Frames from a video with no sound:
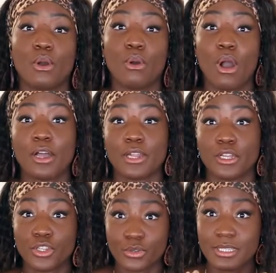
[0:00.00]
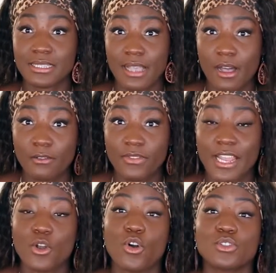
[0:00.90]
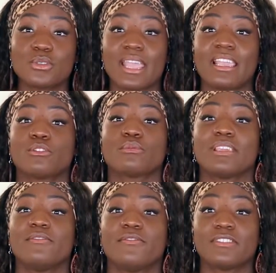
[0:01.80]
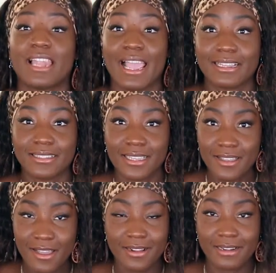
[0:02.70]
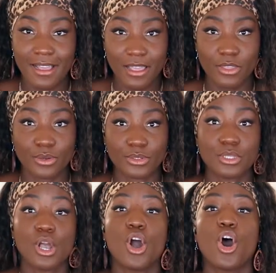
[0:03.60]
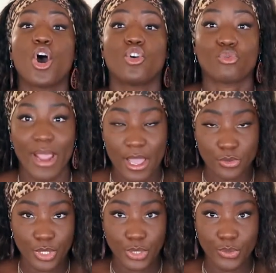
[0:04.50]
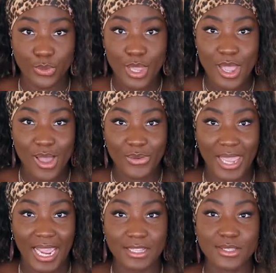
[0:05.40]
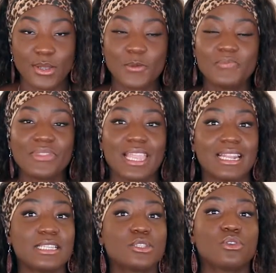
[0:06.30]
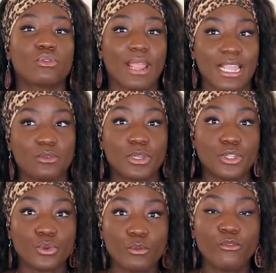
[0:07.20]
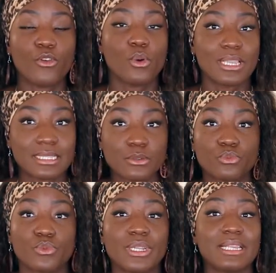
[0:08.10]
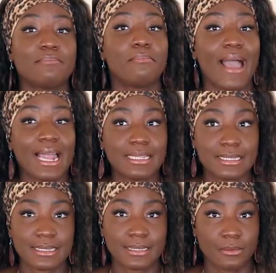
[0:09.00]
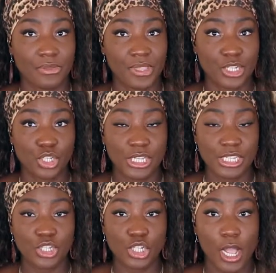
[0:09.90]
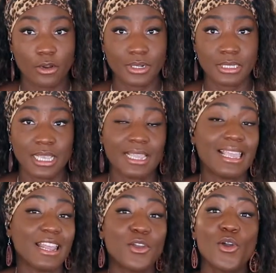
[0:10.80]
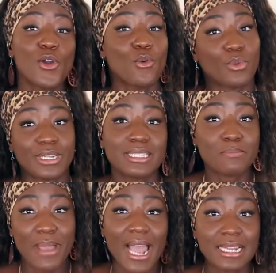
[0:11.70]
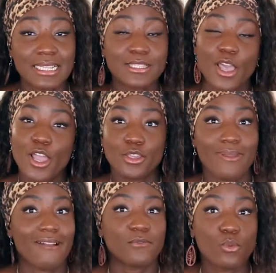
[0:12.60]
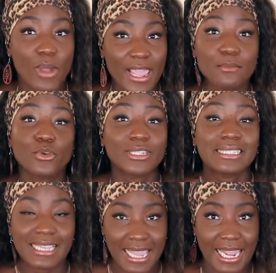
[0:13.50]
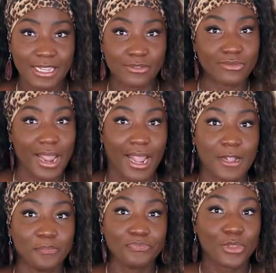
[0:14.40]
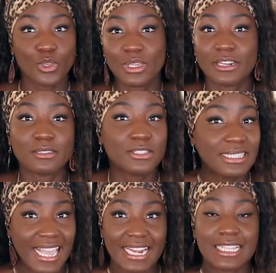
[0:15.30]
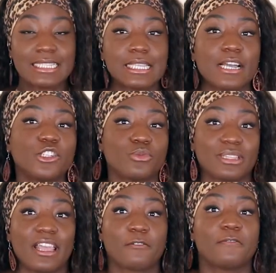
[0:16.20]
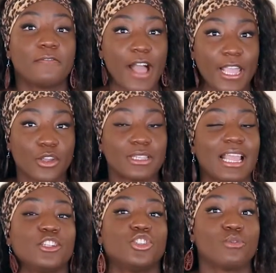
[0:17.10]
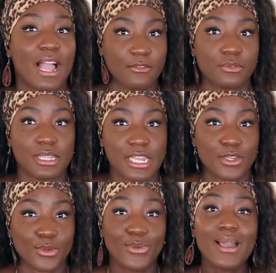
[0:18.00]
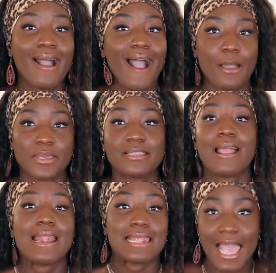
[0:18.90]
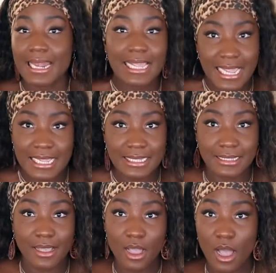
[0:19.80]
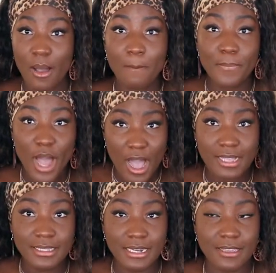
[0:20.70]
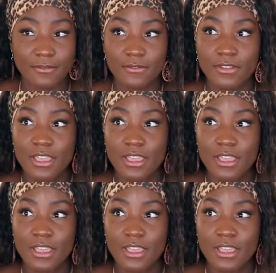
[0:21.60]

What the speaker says: on yourself, and also that can reflect on others around you. Okay, so it is great when you focus on really balancing some of these chakras. Again, when it's balanced, you have way more to gain, right? You're going to get in touch with that fire, that drive within you. I mean, that is a positive